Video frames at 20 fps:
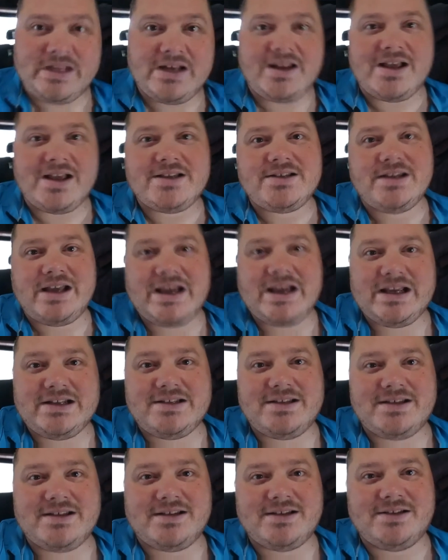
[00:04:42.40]
Last
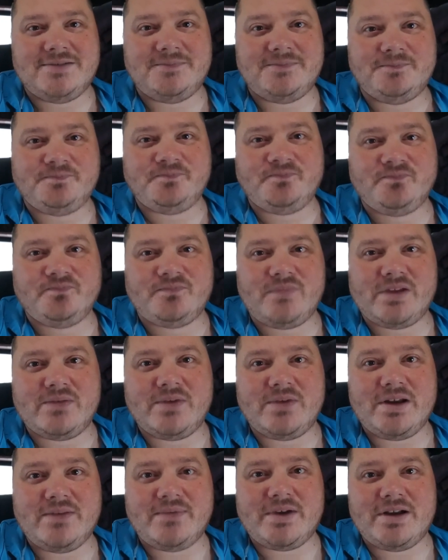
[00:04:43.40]
night,
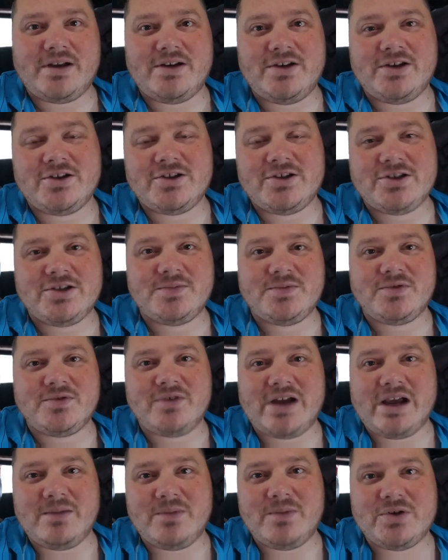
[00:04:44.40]
one of our Dutch
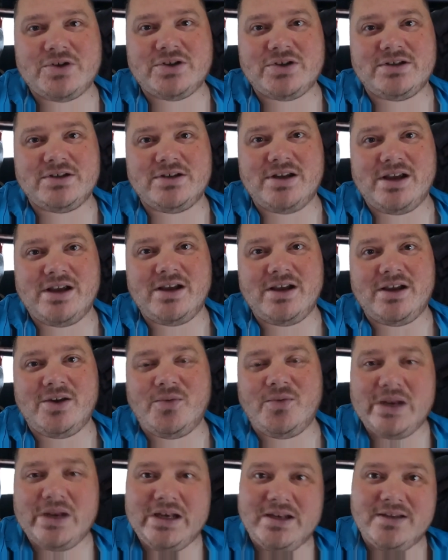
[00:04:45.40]
subscribers
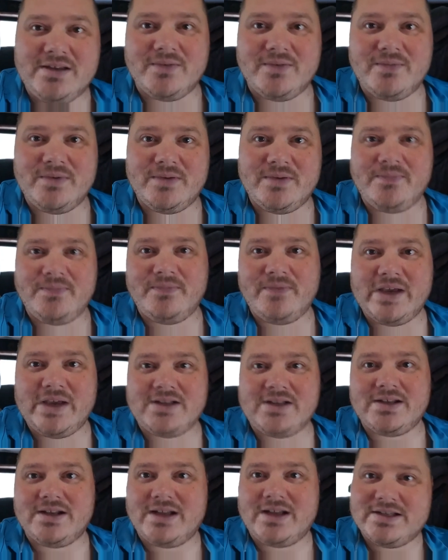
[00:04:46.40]
got wind of the
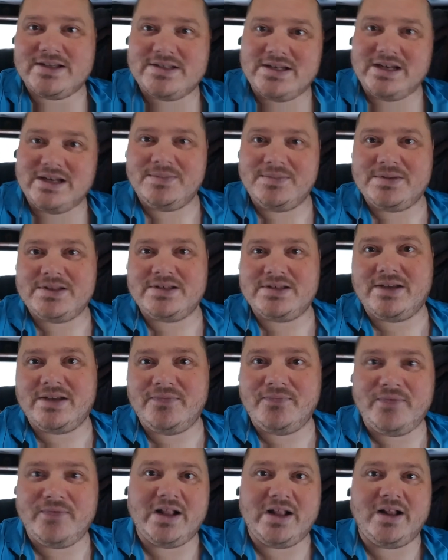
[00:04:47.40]
fact that I slipped
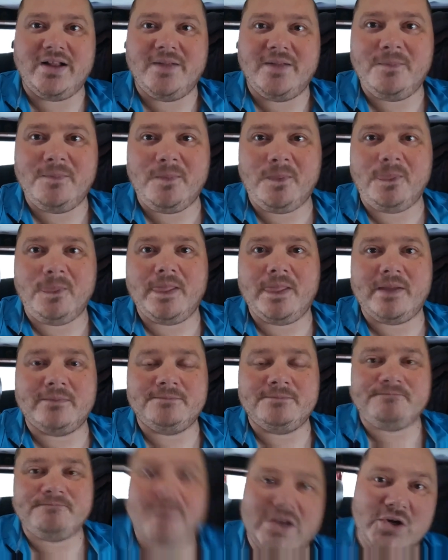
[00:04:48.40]
and fell,
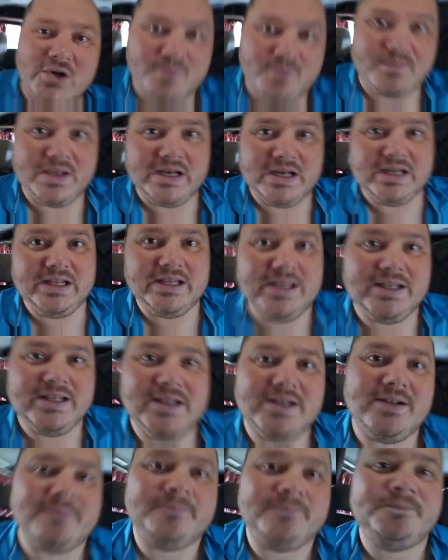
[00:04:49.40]
hurt my knee,
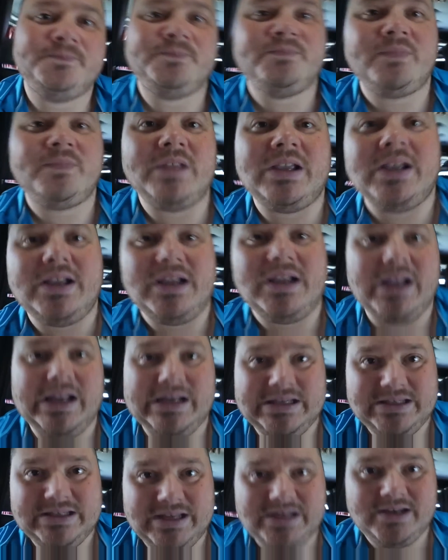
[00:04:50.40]

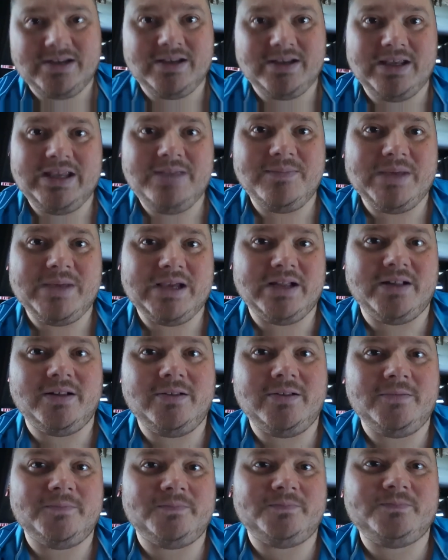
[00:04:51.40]
and he sent an
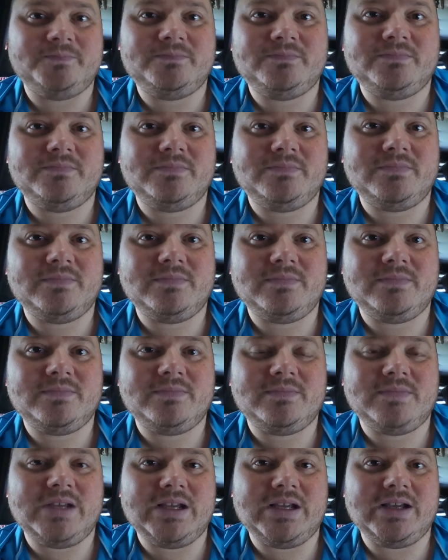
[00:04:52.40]
email
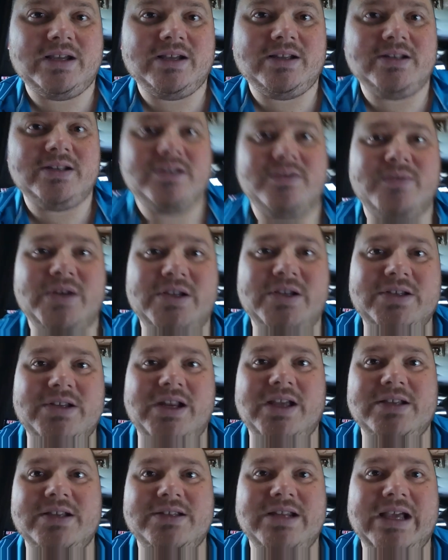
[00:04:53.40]
to us
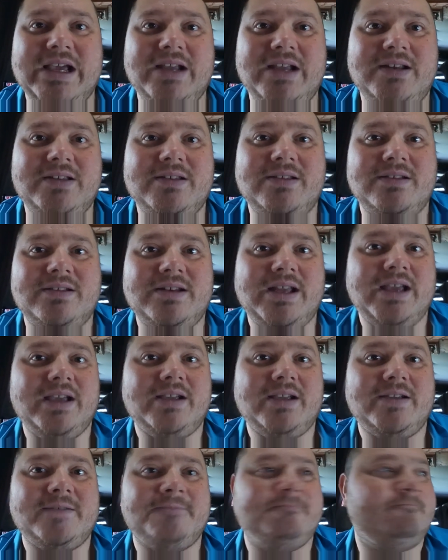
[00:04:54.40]
last night,
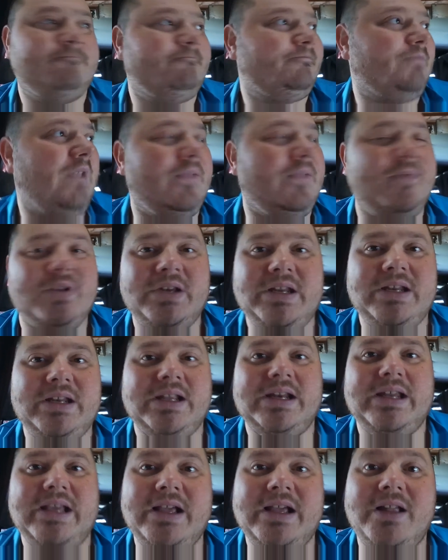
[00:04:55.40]
like, if you need
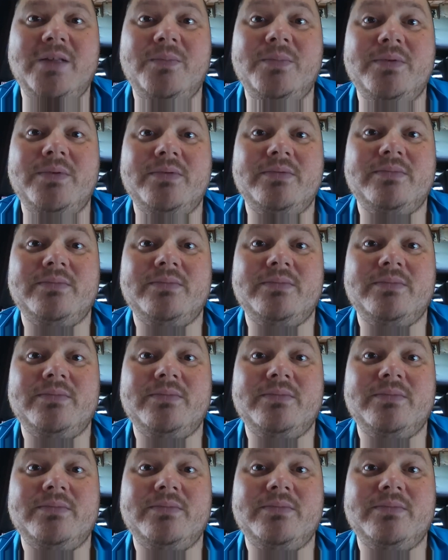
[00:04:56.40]
any help,